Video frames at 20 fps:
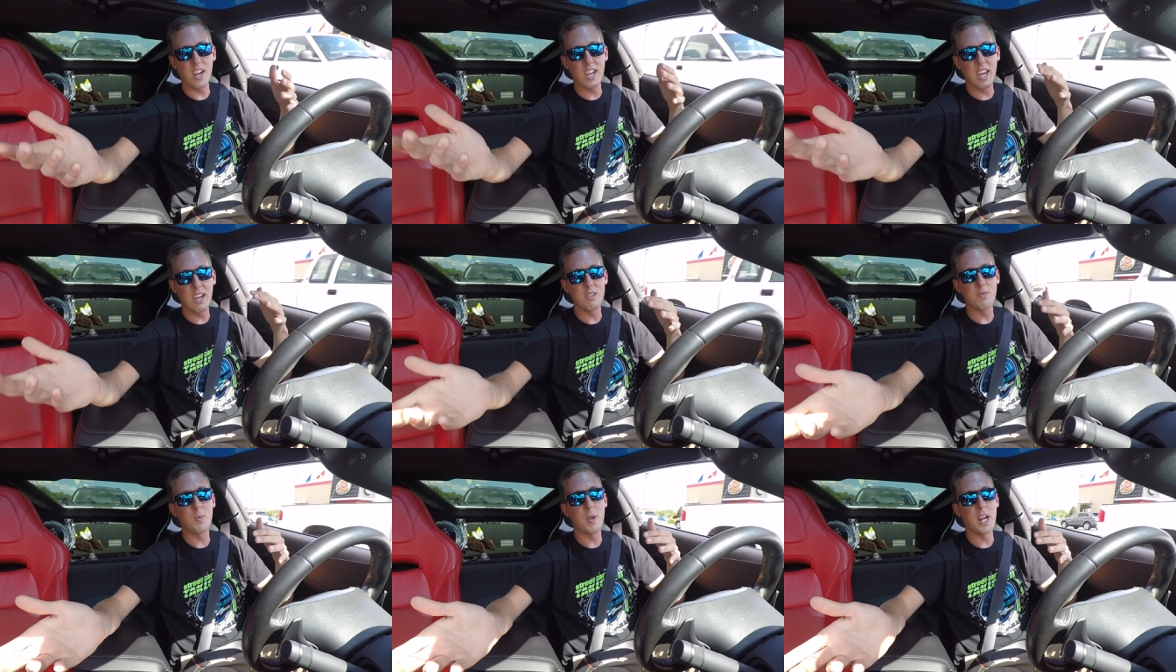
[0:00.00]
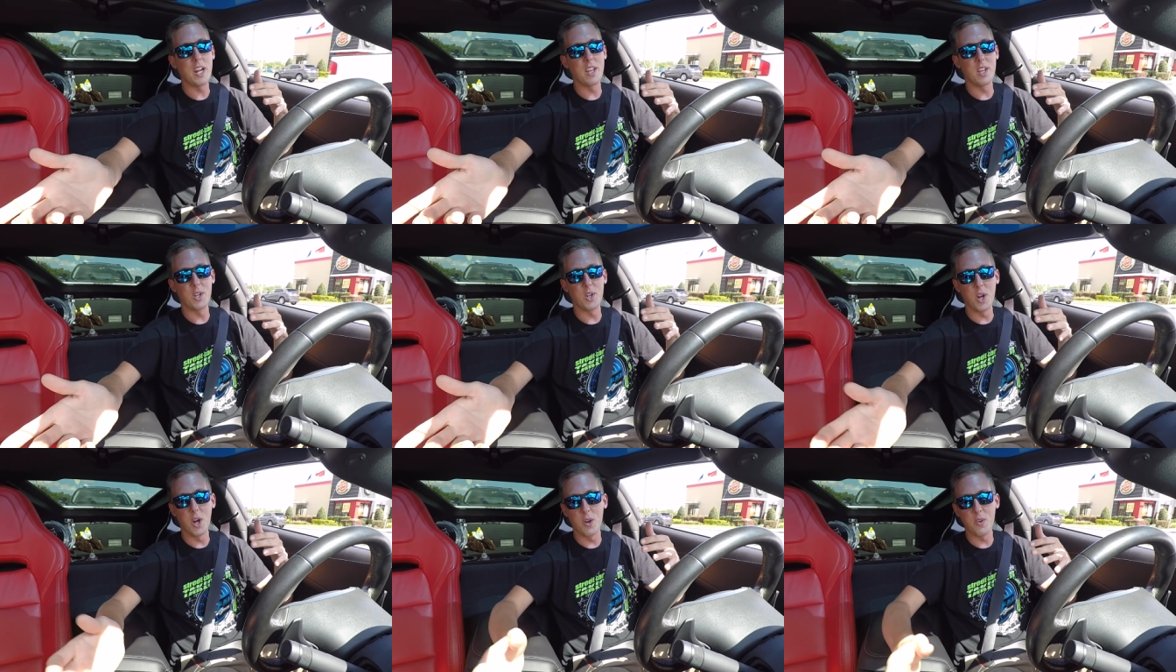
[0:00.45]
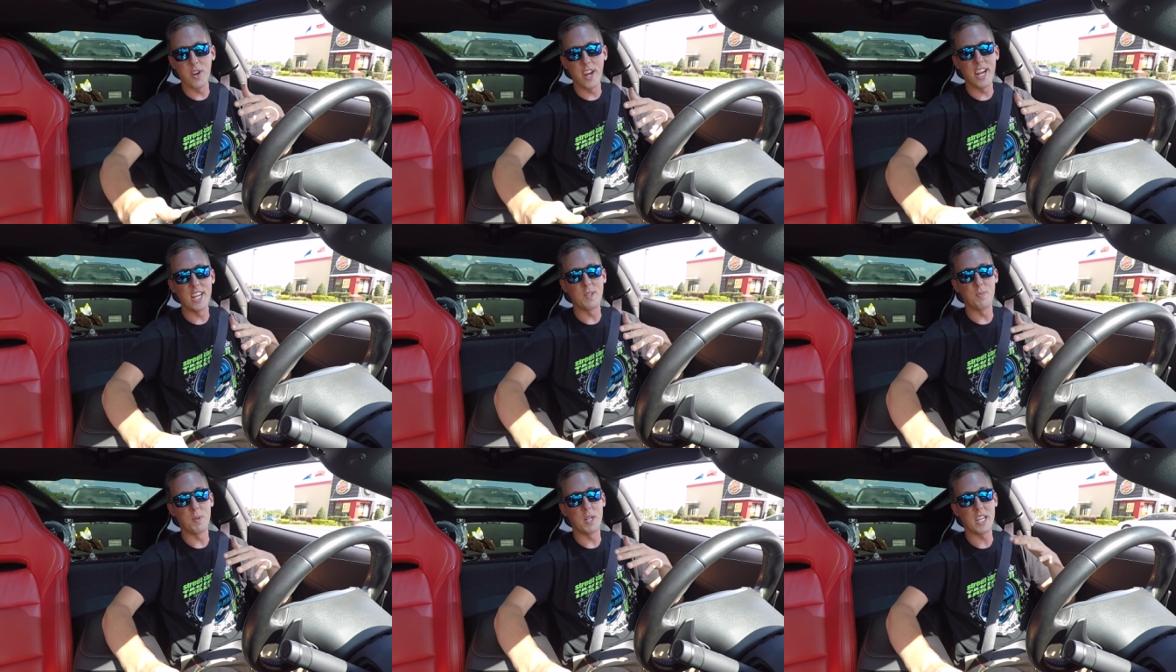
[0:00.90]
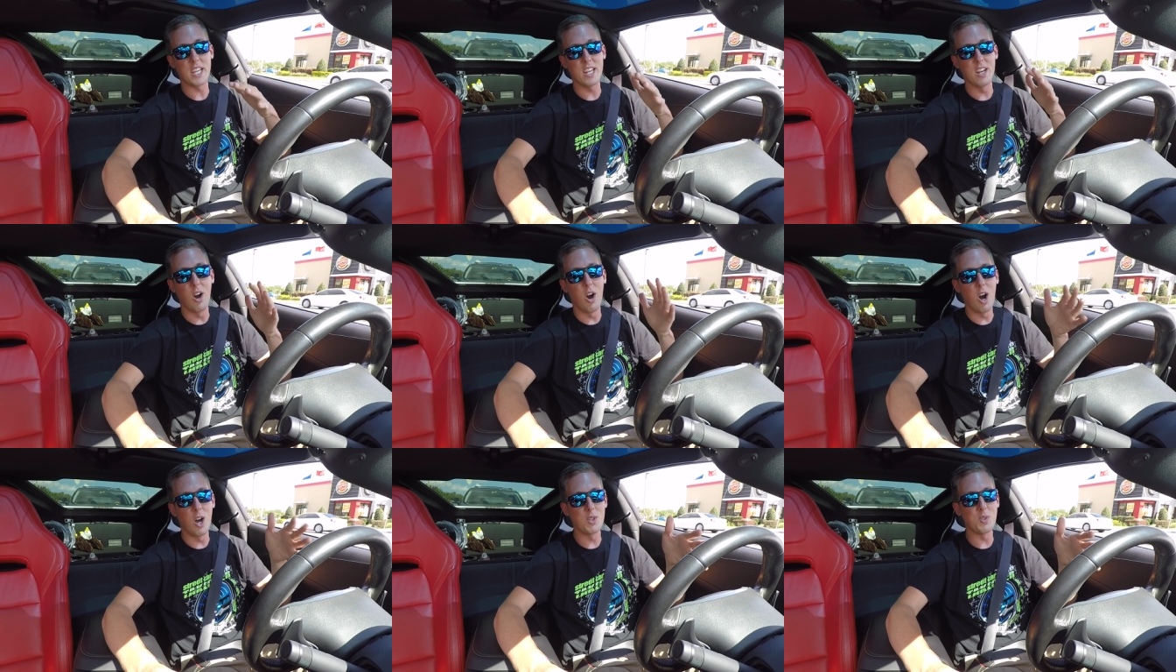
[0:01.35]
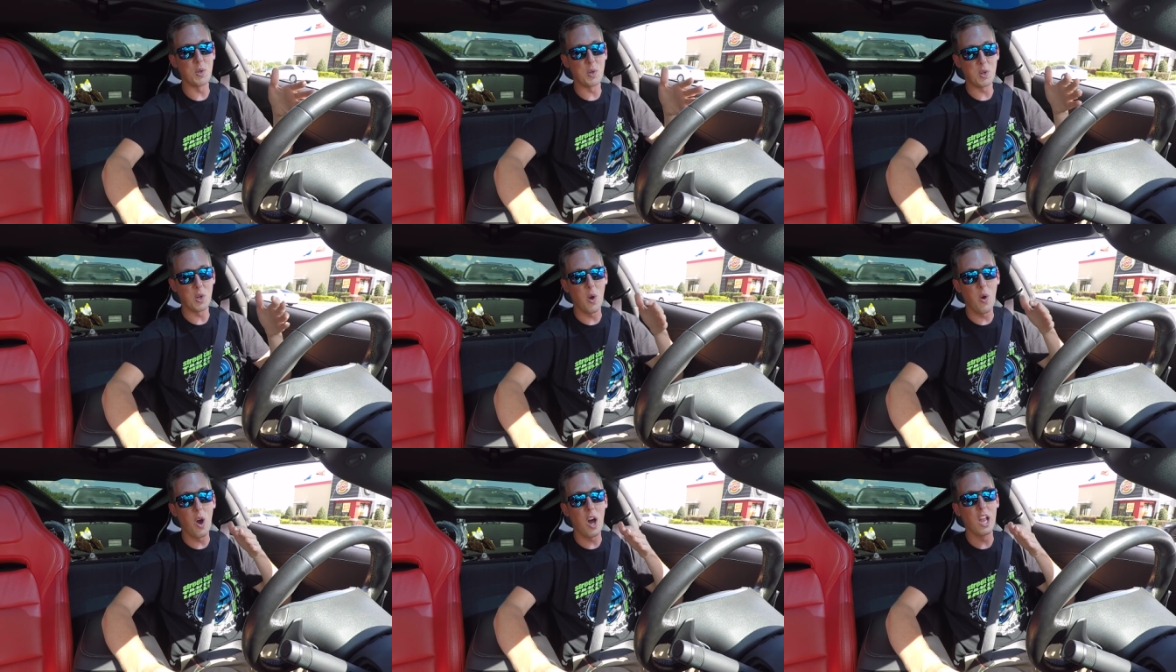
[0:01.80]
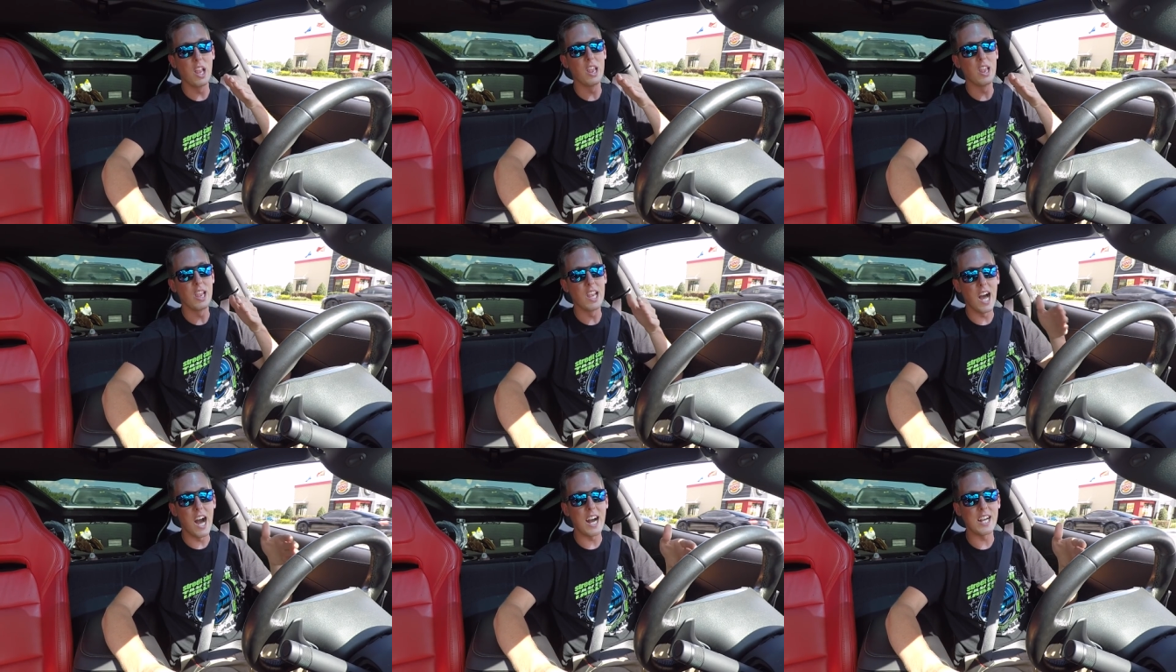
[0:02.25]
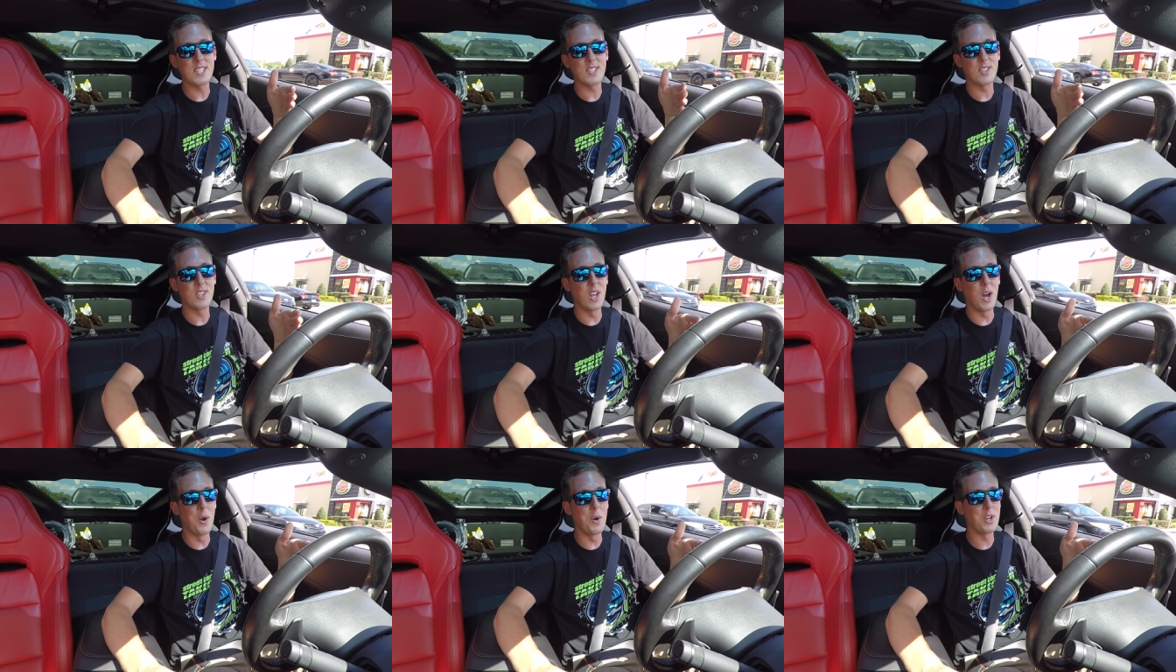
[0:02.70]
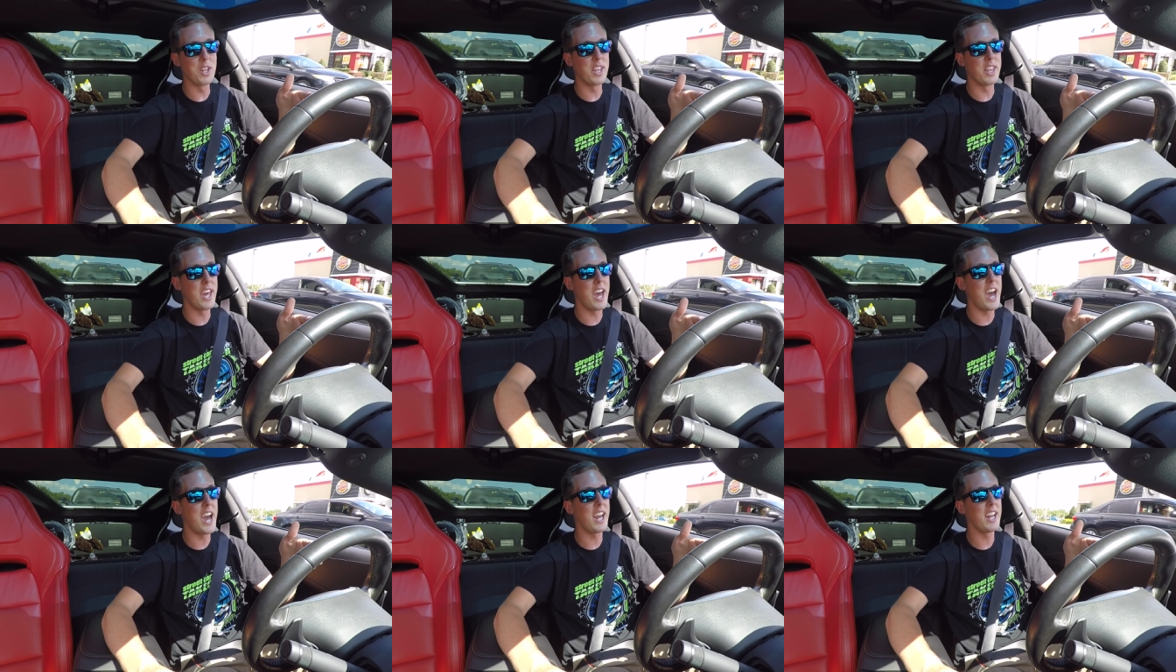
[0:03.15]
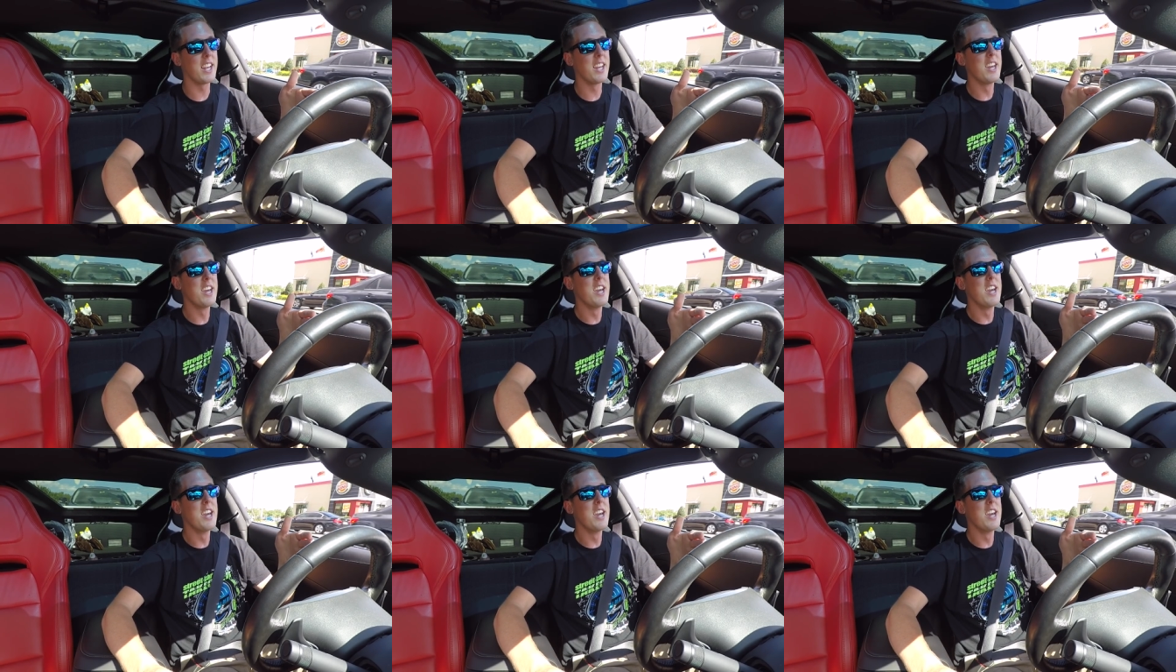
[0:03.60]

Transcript: it keeps me out of the drone range, but it can also go a lot slower than that.